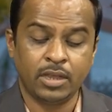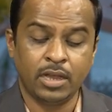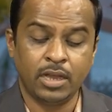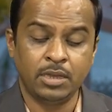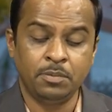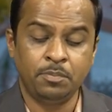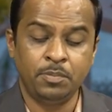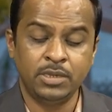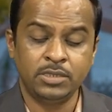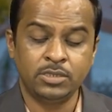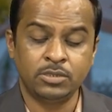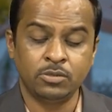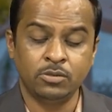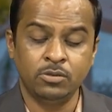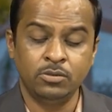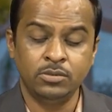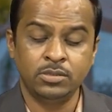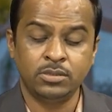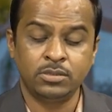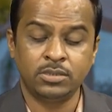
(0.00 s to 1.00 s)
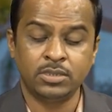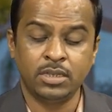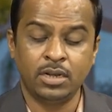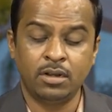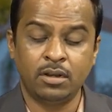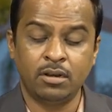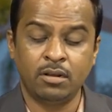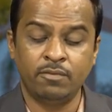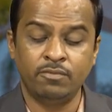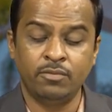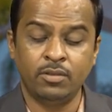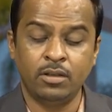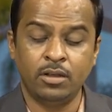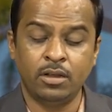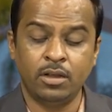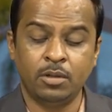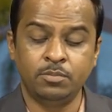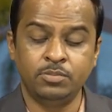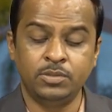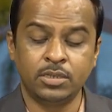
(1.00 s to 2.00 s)
eyepiece to center of the
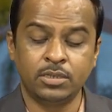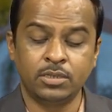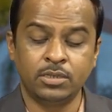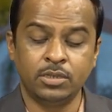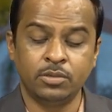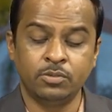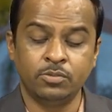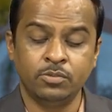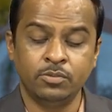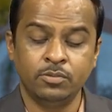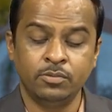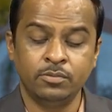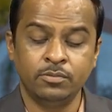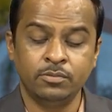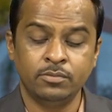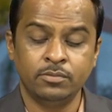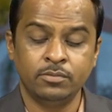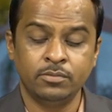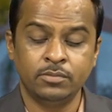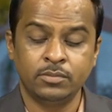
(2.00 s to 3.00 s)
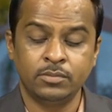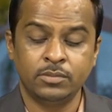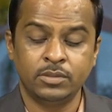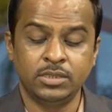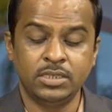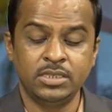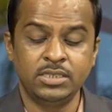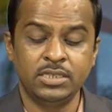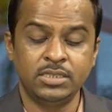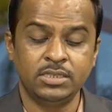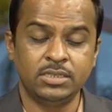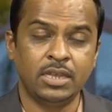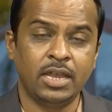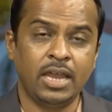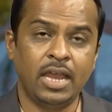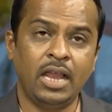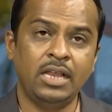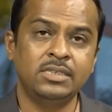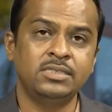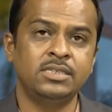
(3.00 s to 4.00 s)
objective. This is the
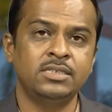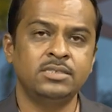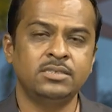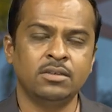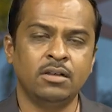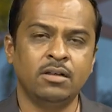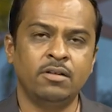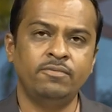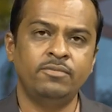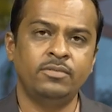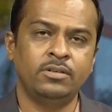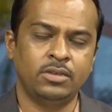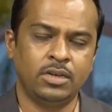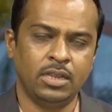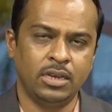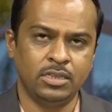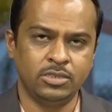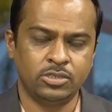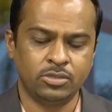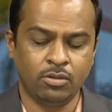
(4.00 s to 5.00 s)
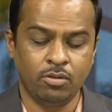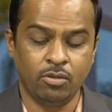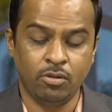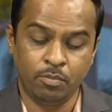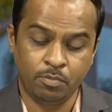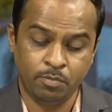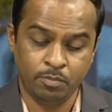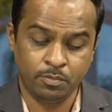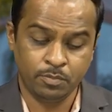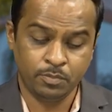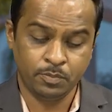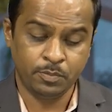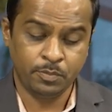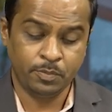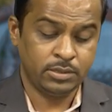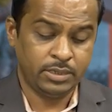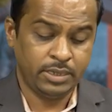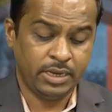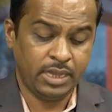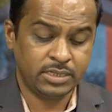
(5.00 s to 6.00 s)
axis of telescope.
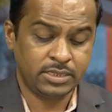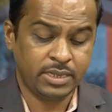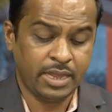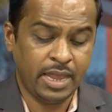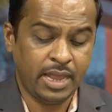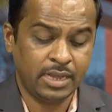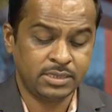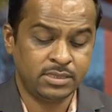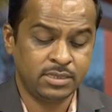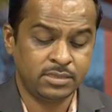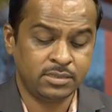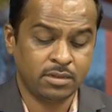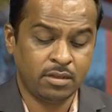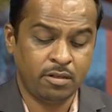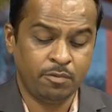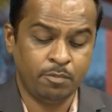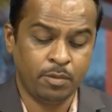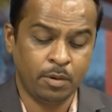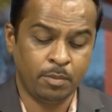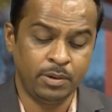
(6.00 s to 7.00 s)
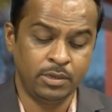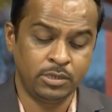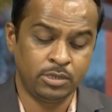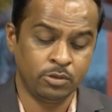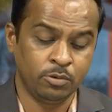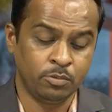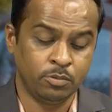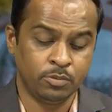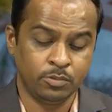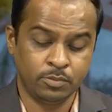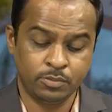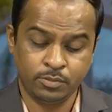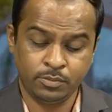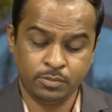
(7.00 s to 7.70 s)
Next, axis of bubble tube.